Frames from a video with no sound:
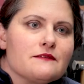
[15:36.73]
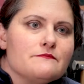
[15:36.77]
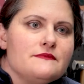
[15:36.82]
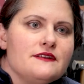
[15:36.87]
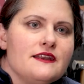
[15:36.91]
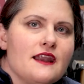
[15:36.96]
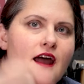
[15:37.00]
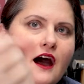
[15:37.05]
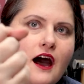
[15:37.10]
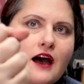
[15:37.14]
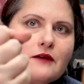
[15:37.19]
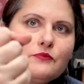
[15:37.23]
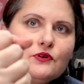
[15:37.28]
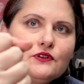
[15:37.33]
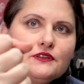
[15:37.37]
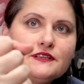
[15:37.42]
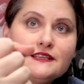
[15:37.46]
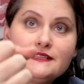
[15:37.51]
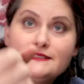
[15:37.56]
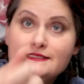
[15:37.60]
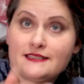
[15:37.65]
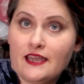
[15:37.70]
I'm not
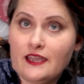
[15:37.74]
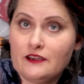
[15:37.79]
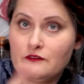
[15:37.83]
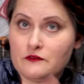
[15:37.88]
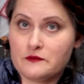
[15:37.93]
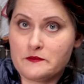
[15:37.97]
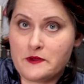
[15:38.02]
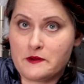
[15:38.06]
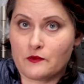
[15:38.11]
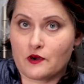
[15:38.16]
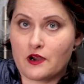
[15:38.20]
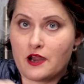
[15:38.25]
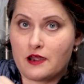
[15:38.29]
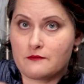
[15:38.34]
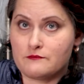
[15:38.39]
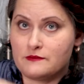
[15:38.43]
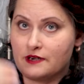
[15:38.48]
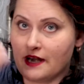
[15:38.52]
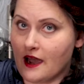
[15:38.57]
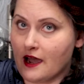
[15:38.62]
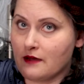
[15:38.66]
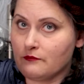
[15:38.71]
pulling it tight. Remember,
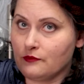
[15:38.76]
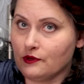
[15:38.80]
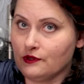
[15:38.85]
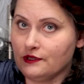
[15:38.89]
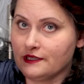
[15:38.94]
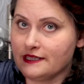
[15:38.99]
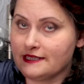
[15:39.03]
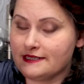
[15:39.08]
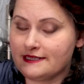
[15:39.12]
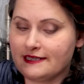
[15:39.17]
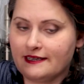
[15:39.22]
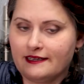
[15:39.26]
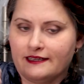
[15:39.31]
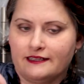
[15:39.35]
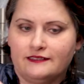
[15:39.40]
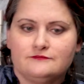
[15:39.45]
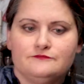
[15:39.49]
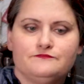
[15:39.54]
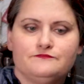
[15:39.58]
I'm not pulling it tight.